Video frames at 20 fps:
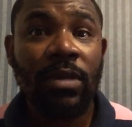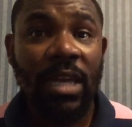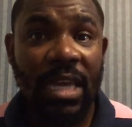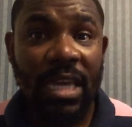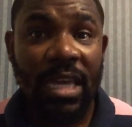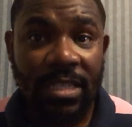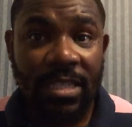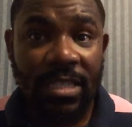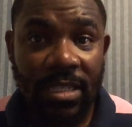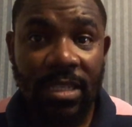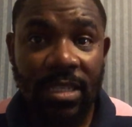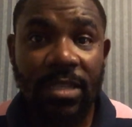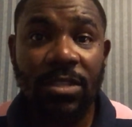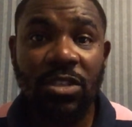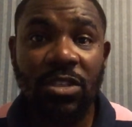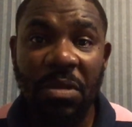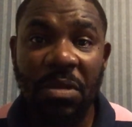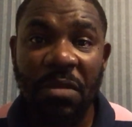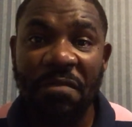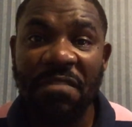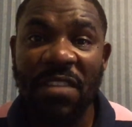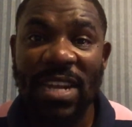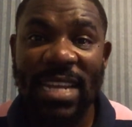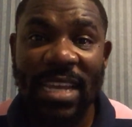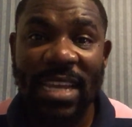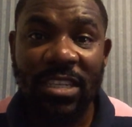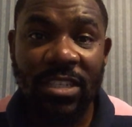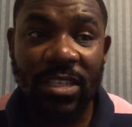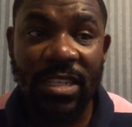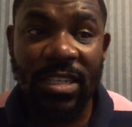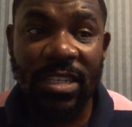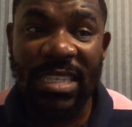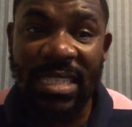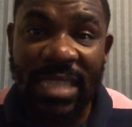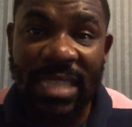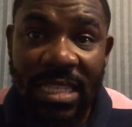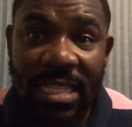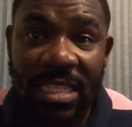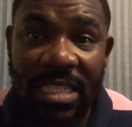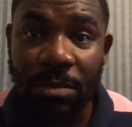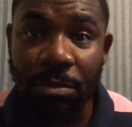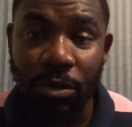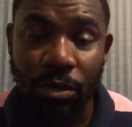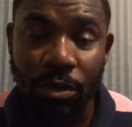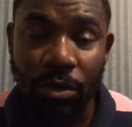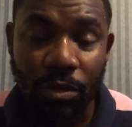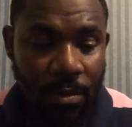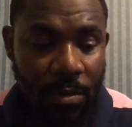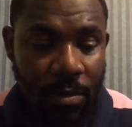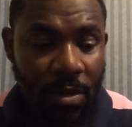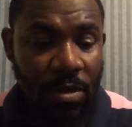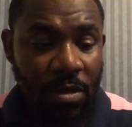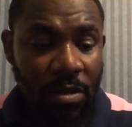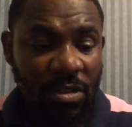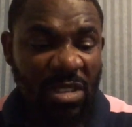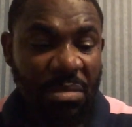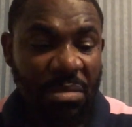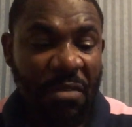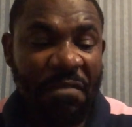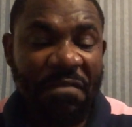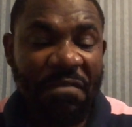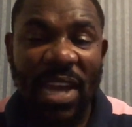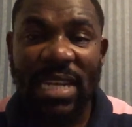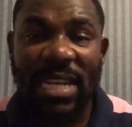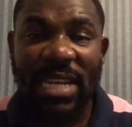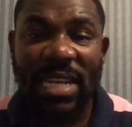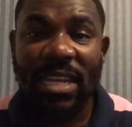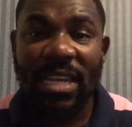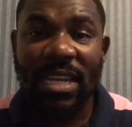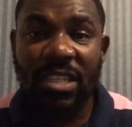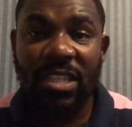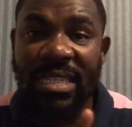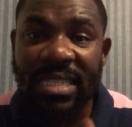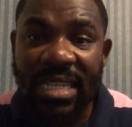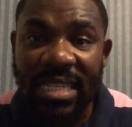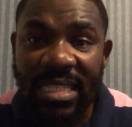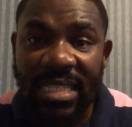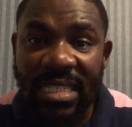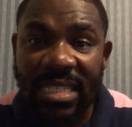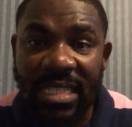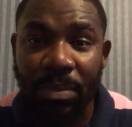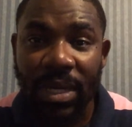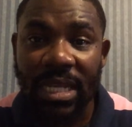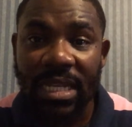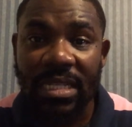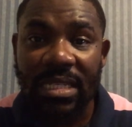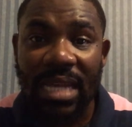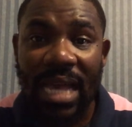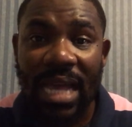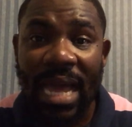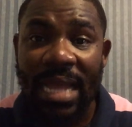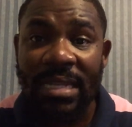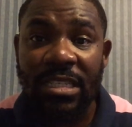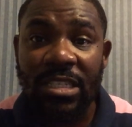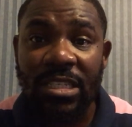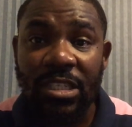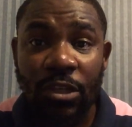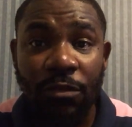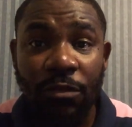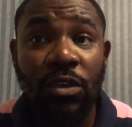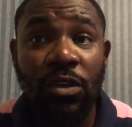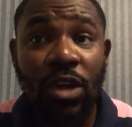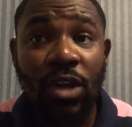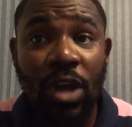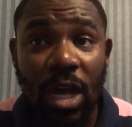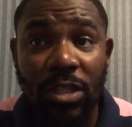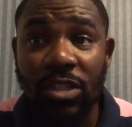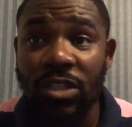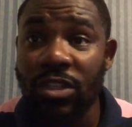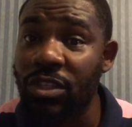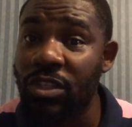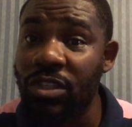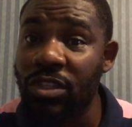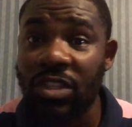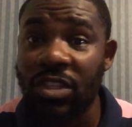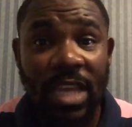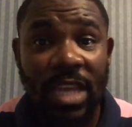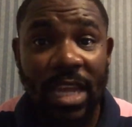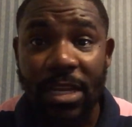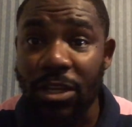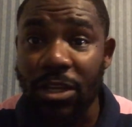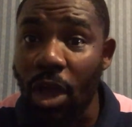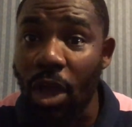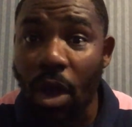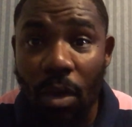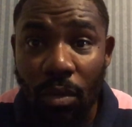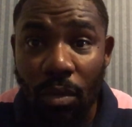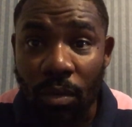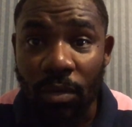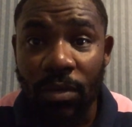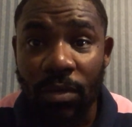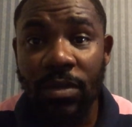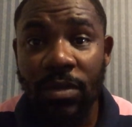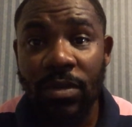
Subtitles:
is to be financially sensible, to be financially disciplined, and you've got to just say no.